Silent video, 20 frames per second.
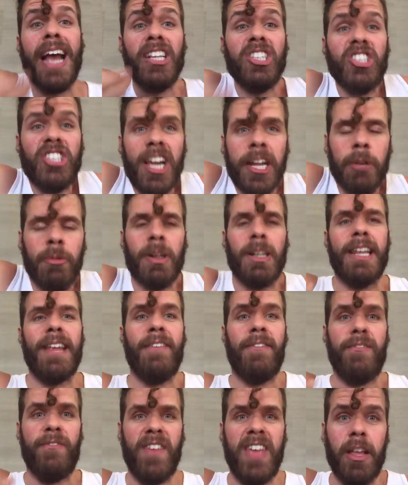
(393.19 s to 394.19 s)
I genuinely
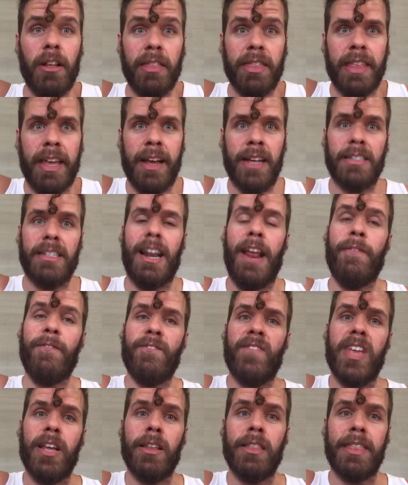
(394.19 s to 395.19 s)
feel things, and I
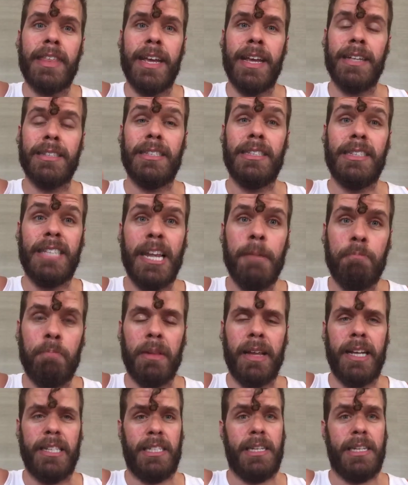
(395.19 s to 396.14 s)
feel things deeply.